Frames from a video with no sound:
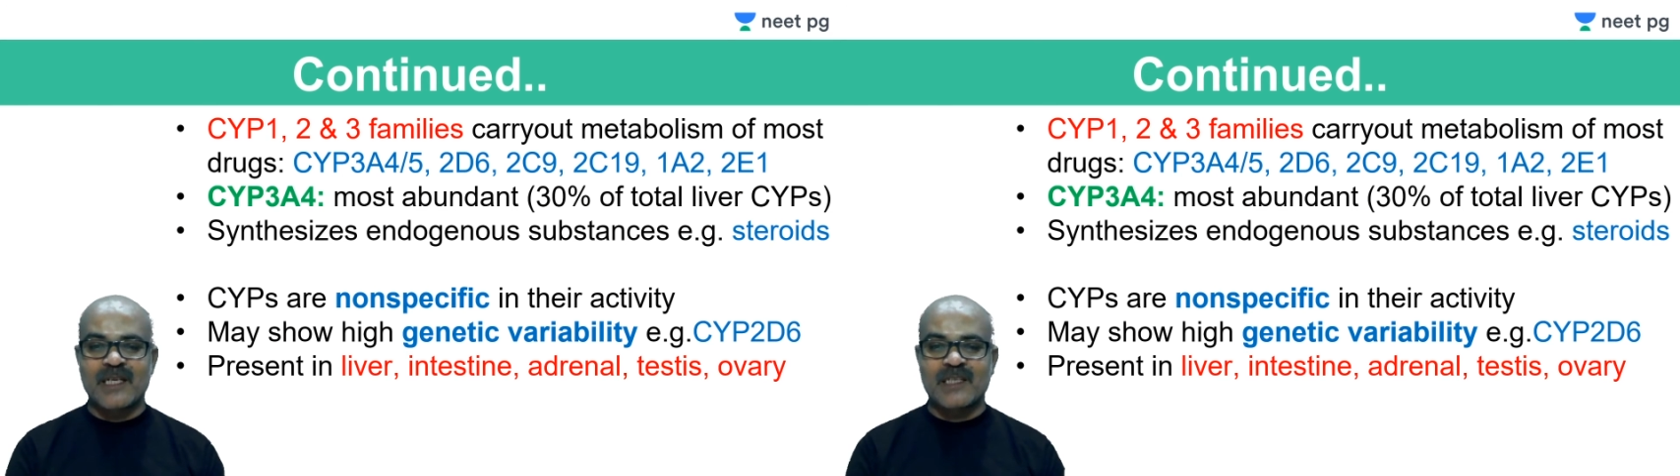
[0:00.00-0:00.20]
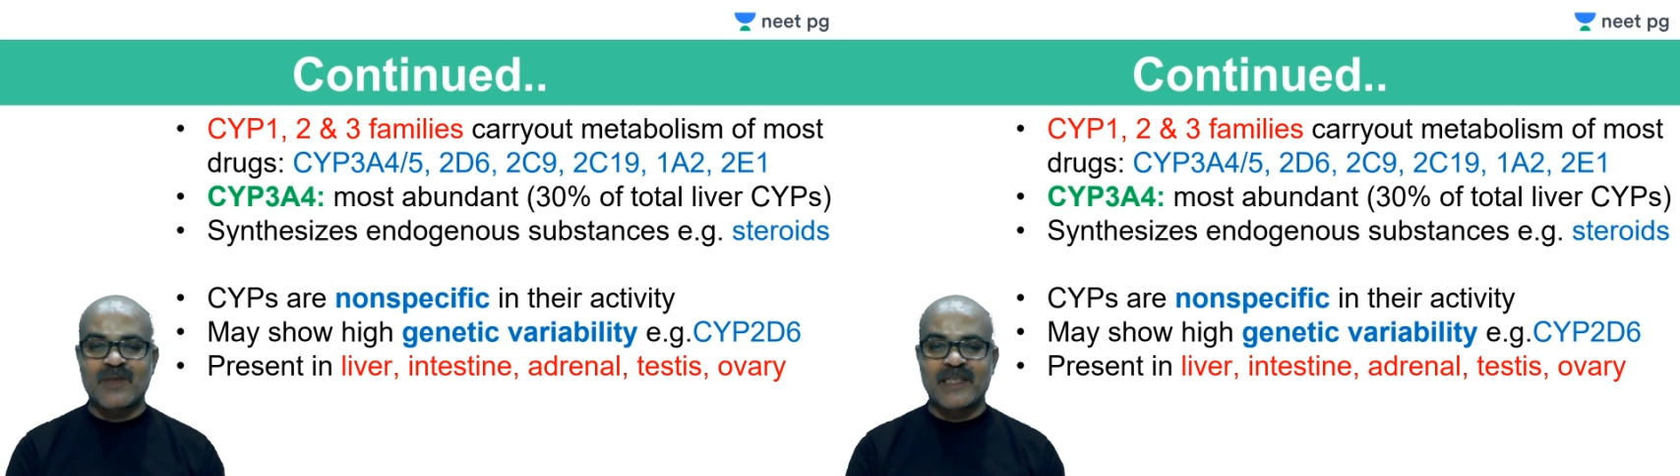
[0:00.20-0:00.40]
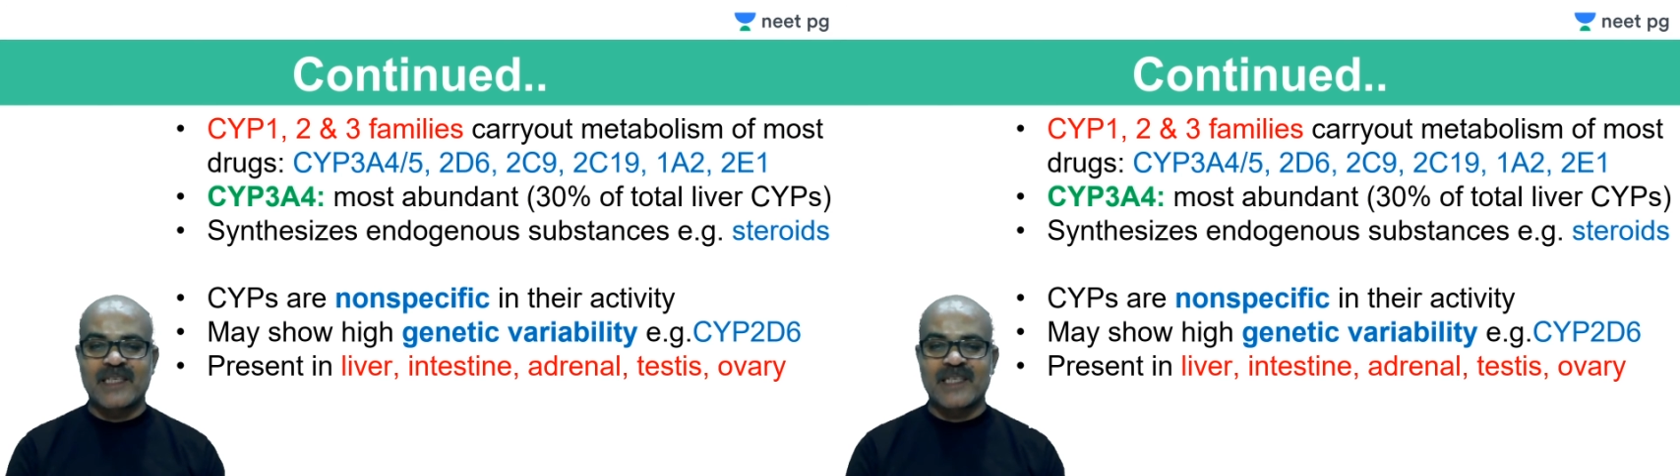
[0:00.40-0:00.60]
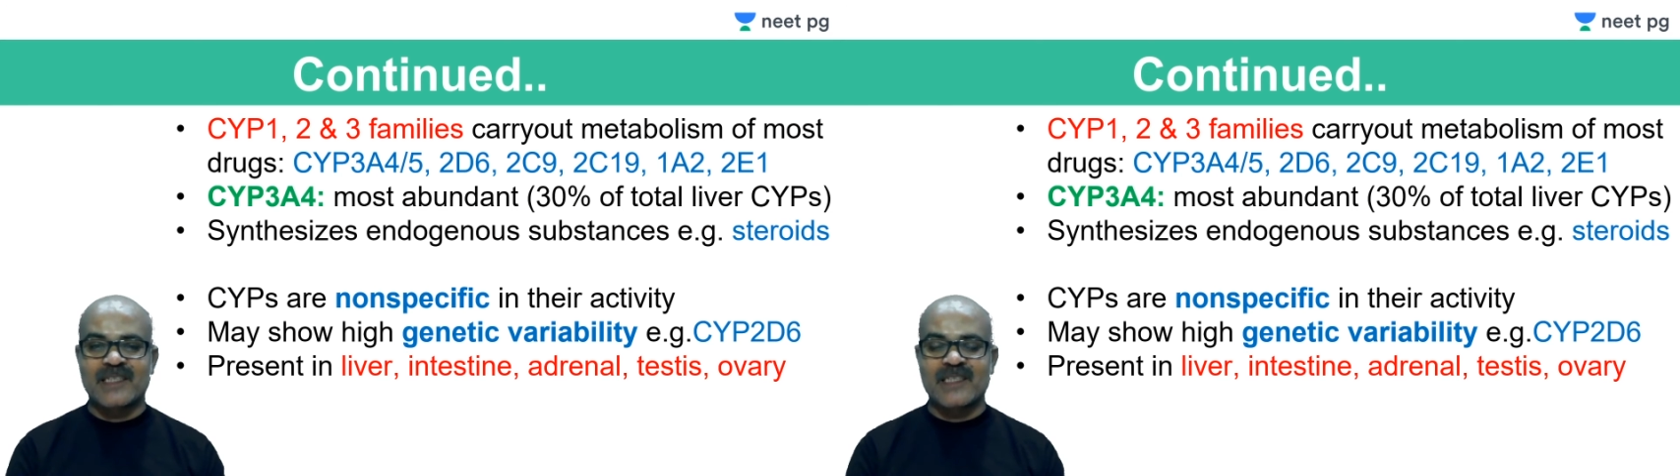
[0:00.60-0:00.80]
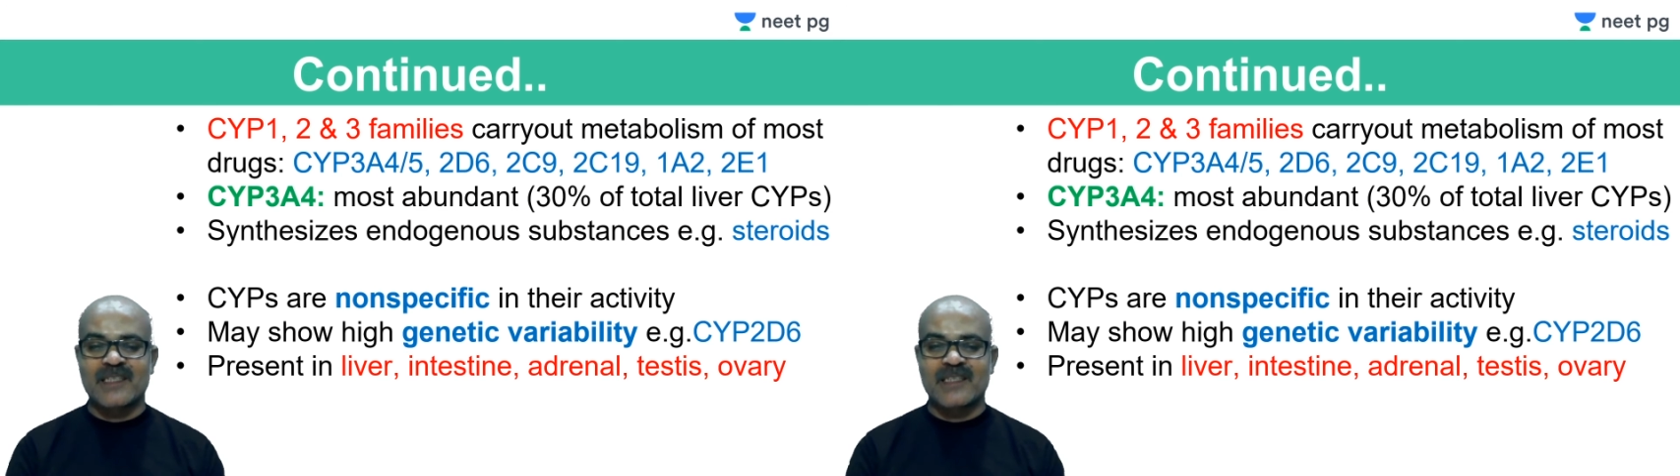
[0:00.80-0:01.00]
that is by
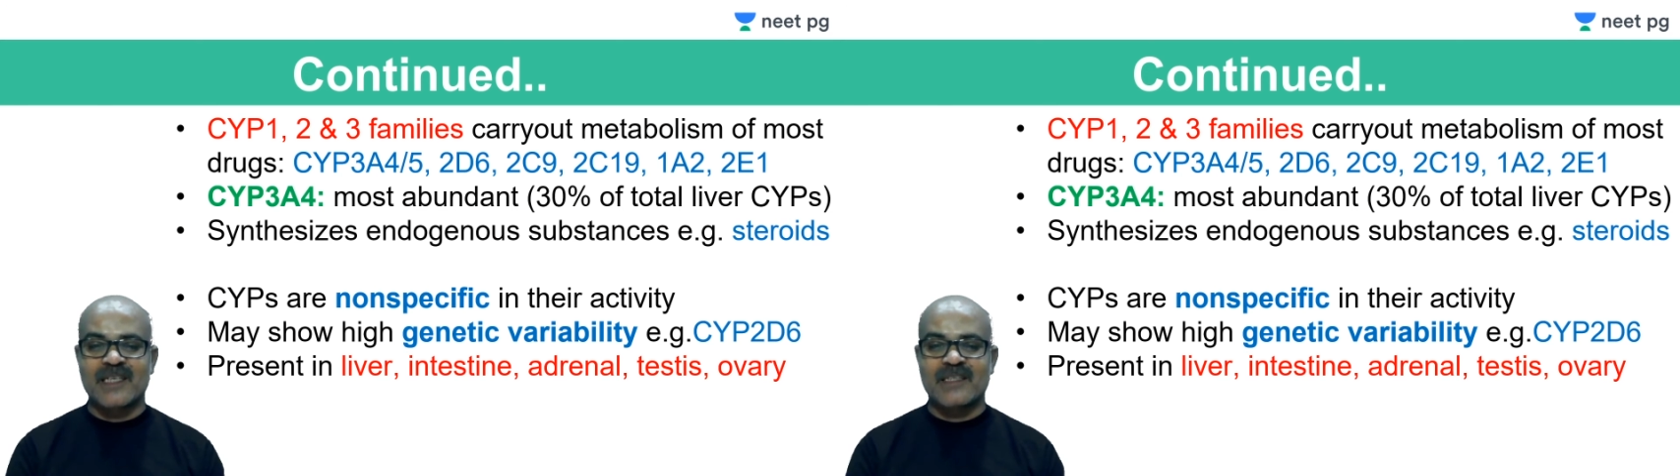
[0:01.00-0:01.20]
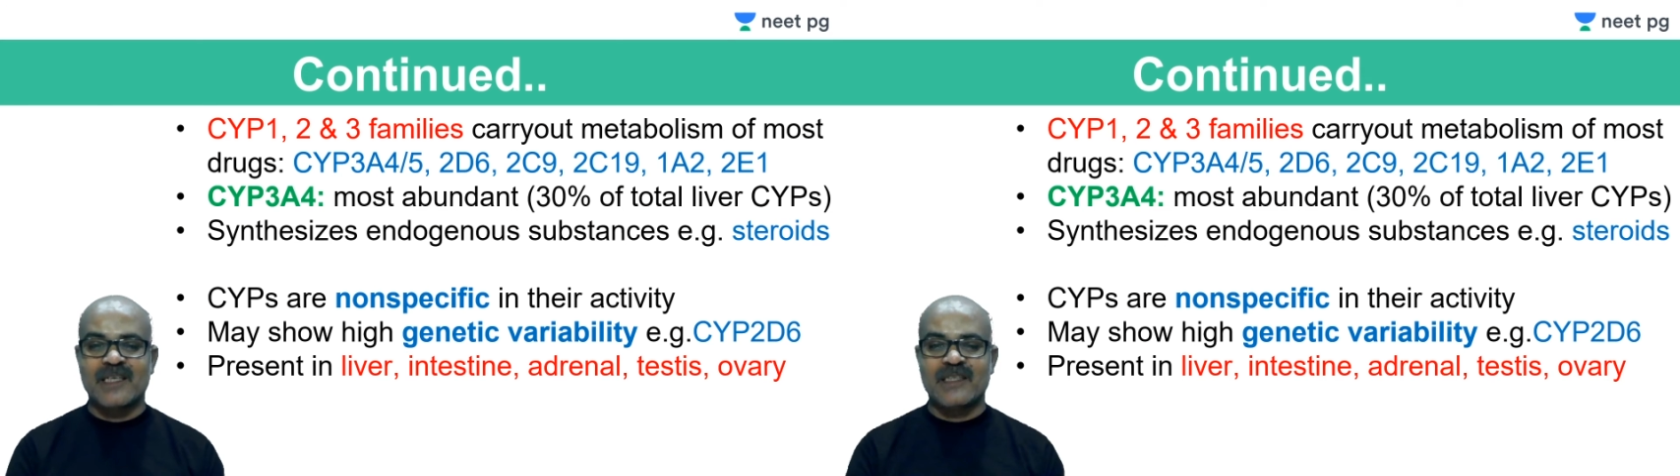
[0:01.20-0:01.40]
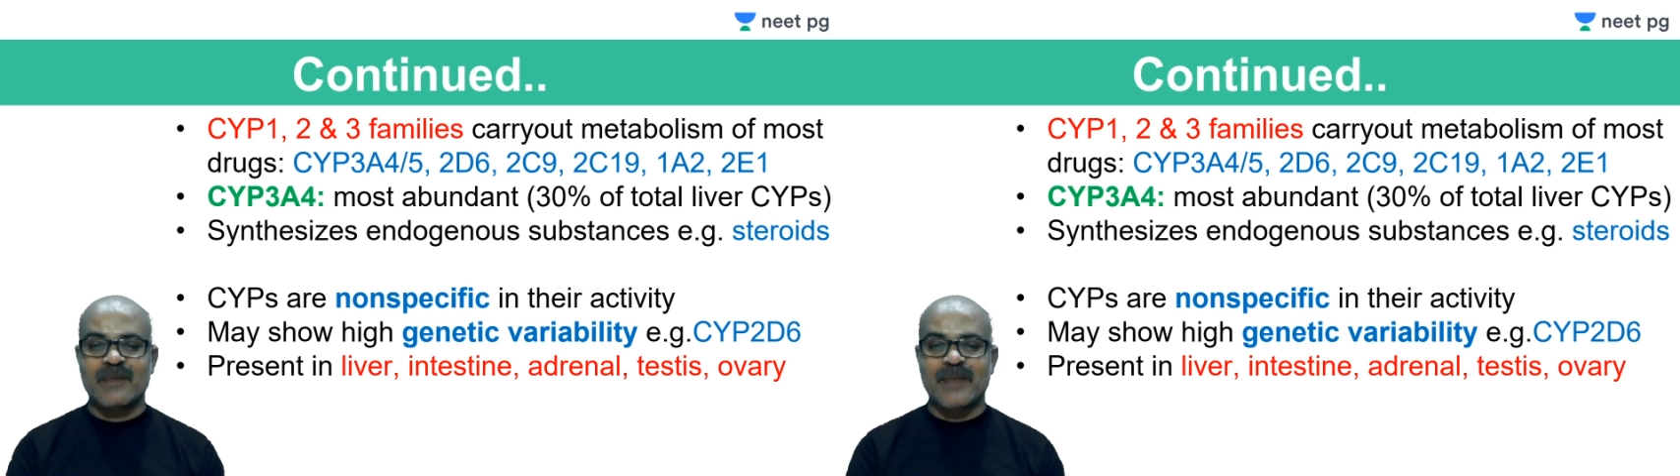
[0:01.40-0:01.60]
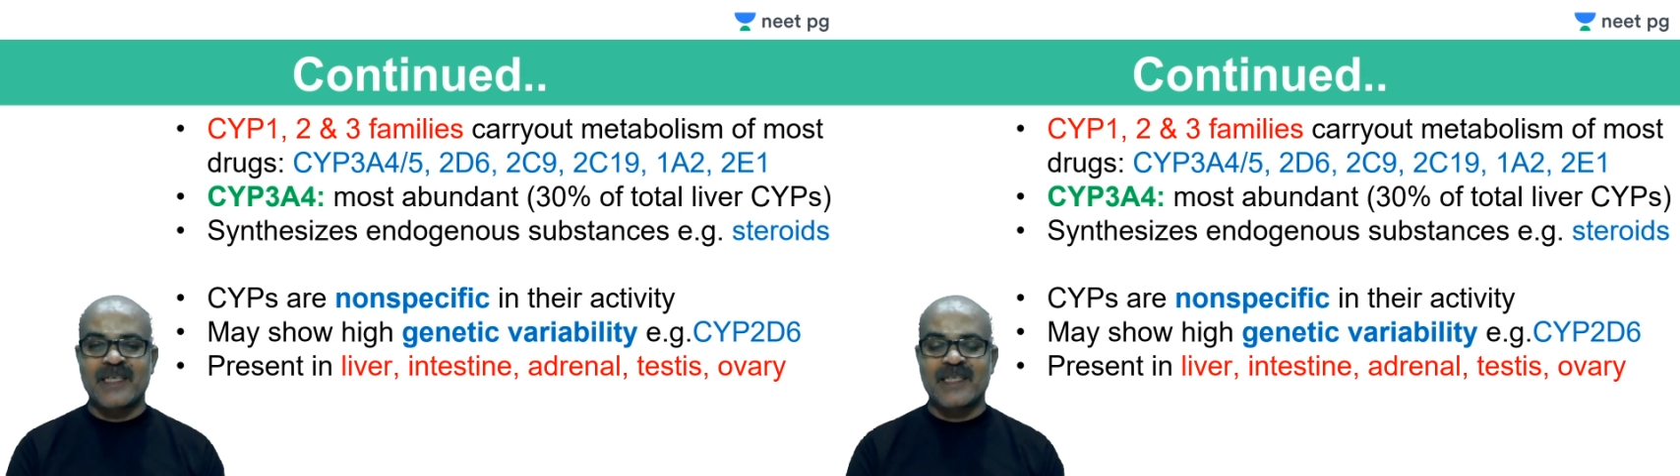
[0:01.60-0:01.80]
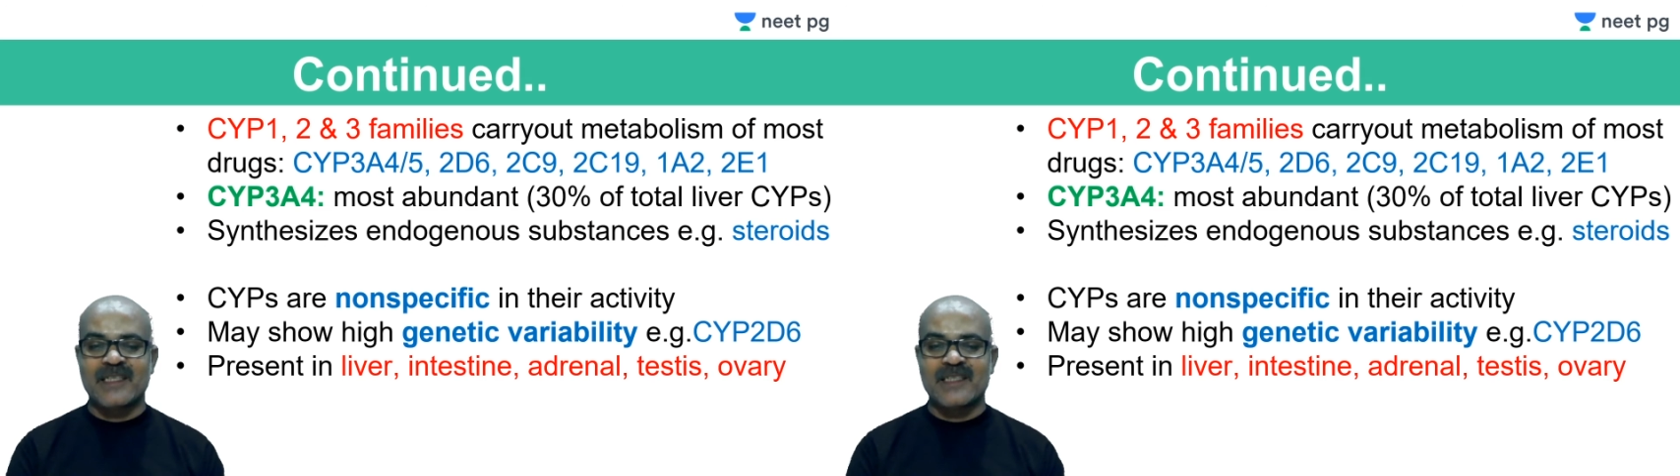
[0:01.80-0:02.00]
thereby
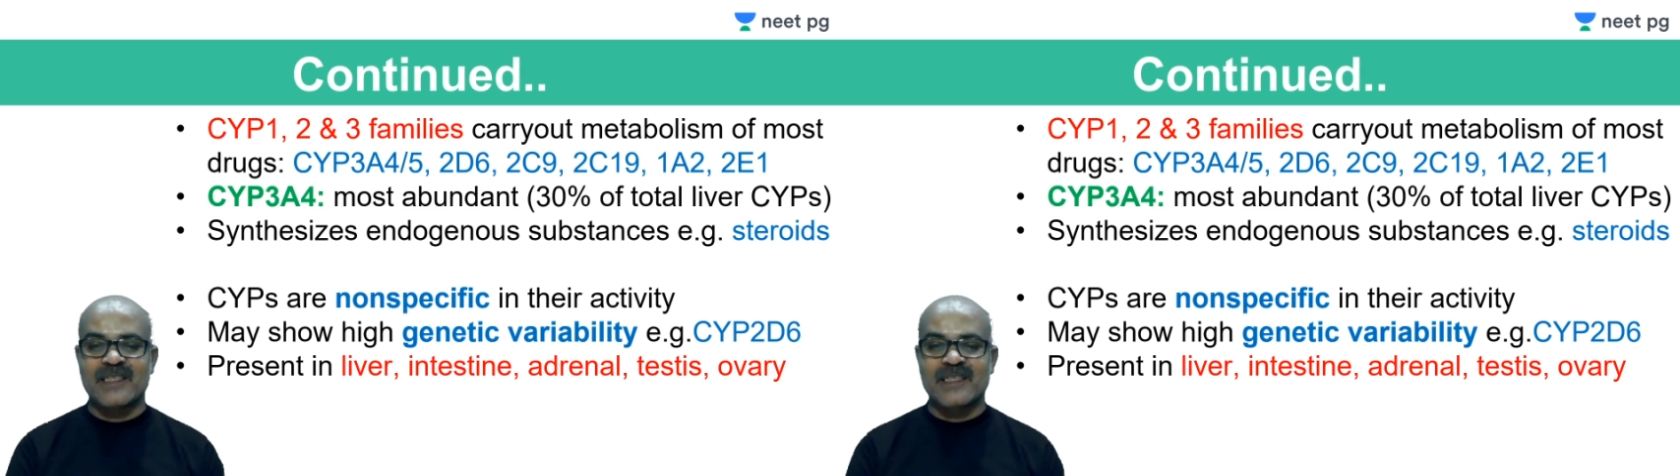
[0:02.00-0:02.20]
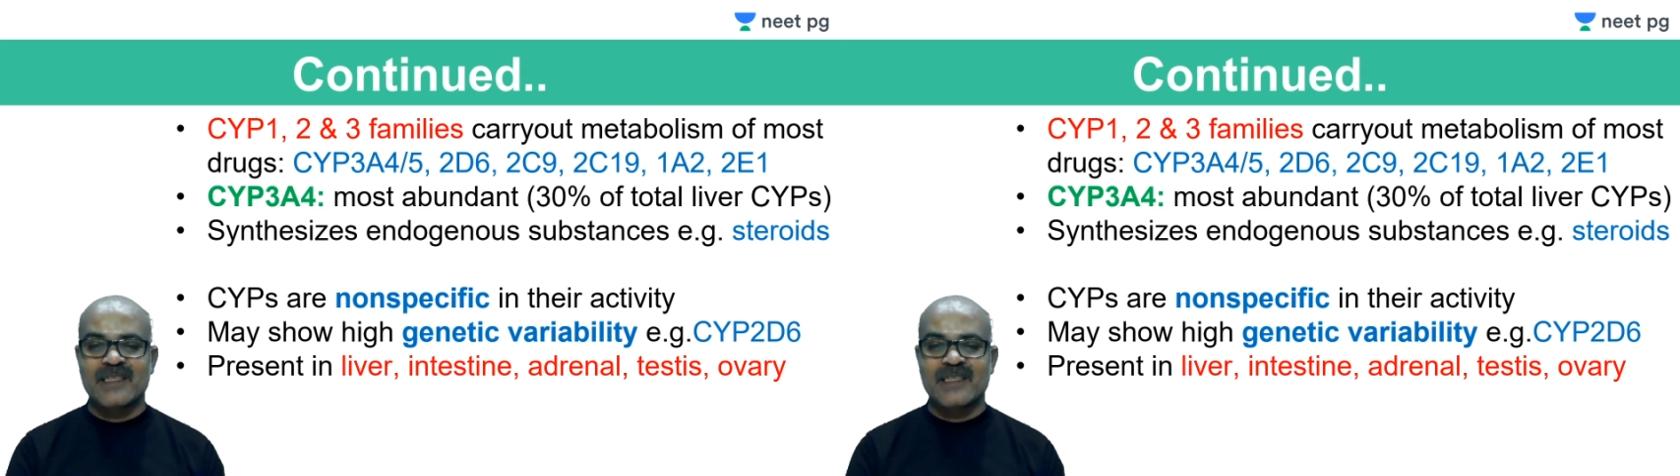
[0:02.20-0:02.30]
decreasing